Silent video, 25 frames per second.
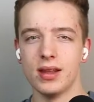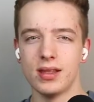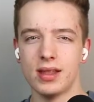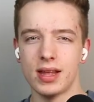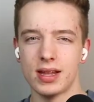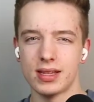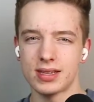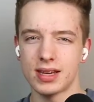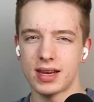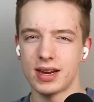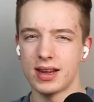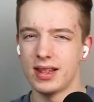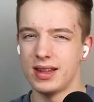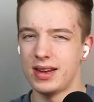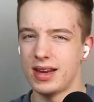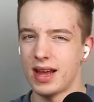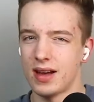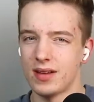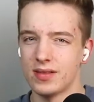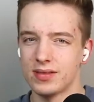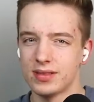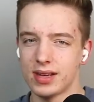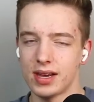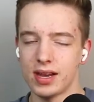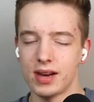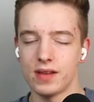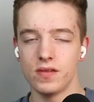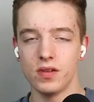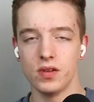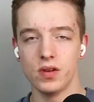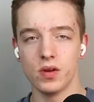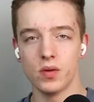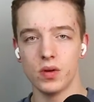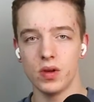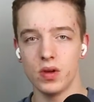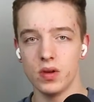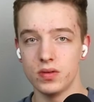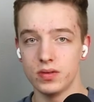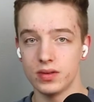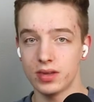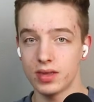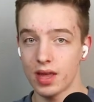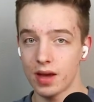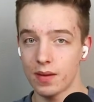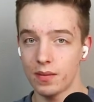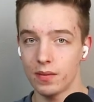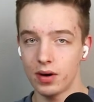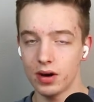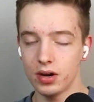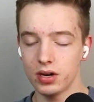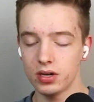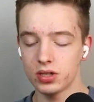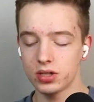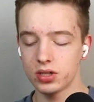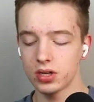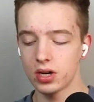that's kind of the downside if you don't use it that much.